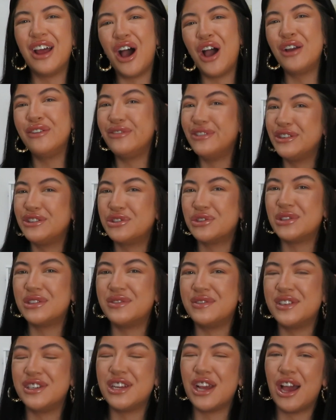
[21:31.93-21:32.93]
I hope you enjoyed
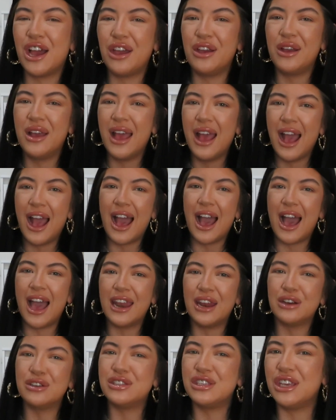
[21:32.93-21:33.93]
this video,
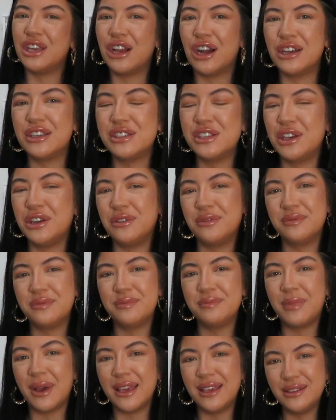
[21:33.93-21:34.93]
and I'll see you guys soon.
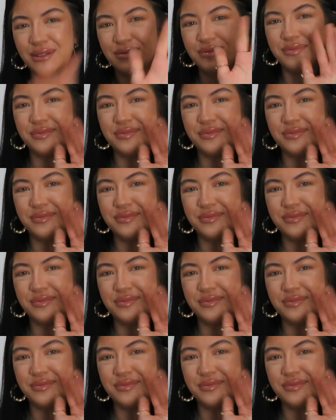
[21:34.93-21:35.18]
Bye.